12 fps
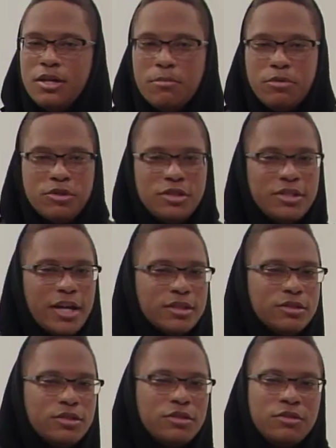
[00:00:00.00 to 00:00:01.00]
Percy
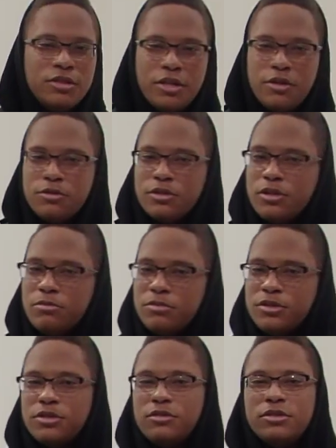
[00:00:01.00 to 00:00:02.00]
Jackson series and Heroes
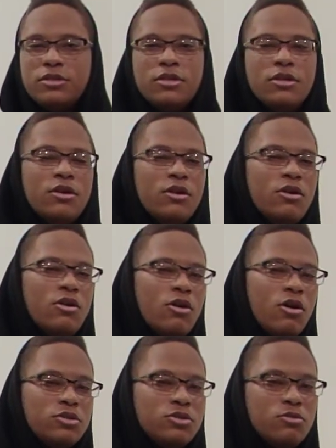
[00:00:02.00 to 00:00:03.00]
Olympus series.
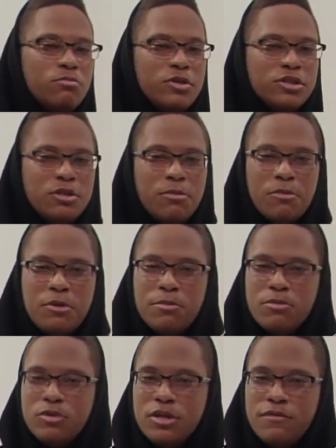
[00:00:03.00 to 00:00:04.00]
Also, books about
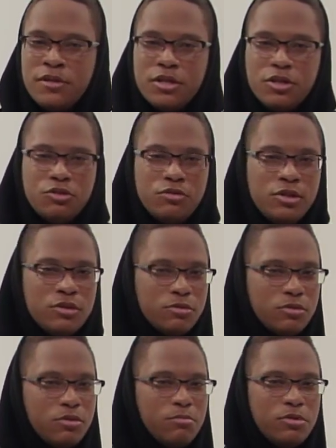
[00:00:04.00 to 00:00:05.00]
people living in the streets
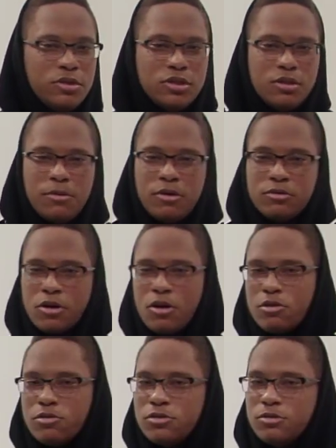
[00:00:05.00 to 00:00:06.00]
or books about the
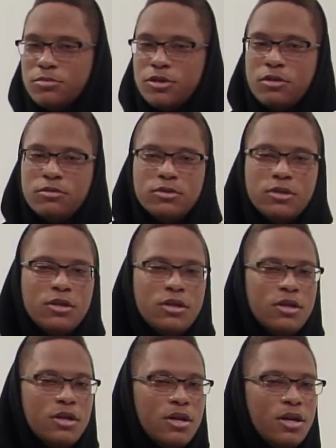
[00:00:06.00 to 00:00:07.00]
authors themselves.
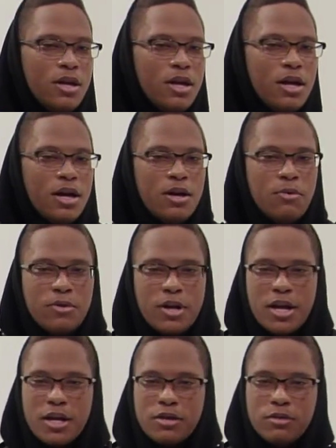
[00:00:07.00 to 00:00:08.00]
When
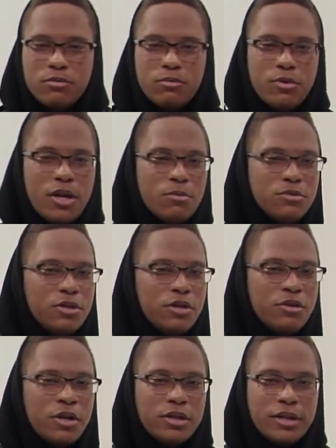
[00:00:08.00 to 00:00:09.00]
I was
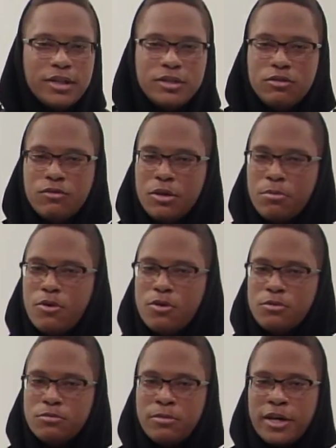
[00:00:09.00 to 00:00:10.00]
younger, I liked to write
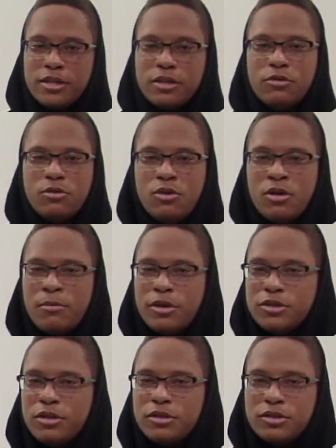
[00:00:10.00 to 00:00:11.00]
poems, but as I grew up, I
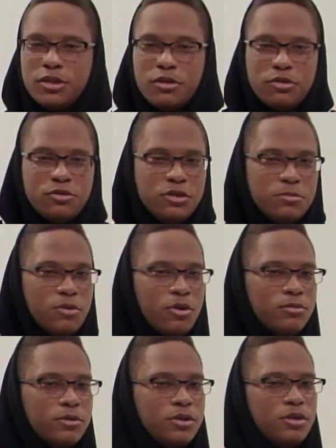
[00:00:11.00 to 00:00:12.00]
started to stay on the streets more
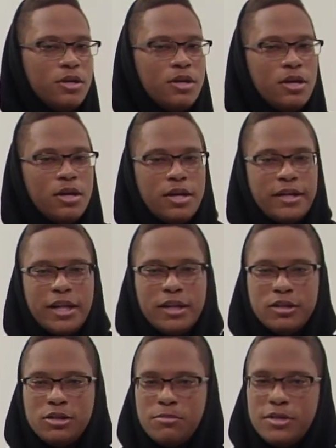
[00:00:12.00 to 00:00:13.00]
often. And that
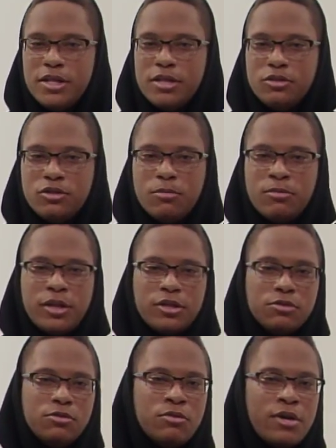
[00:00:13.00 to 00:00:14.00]
led to me getting in trouble at
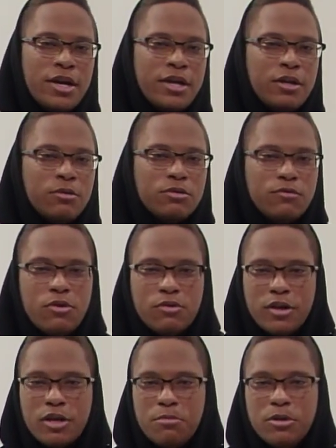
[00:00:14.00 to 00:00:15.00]
school and hanging out with the wrong
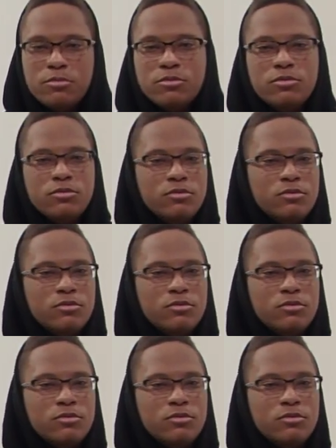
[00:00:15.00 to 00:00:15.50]
crowd of people.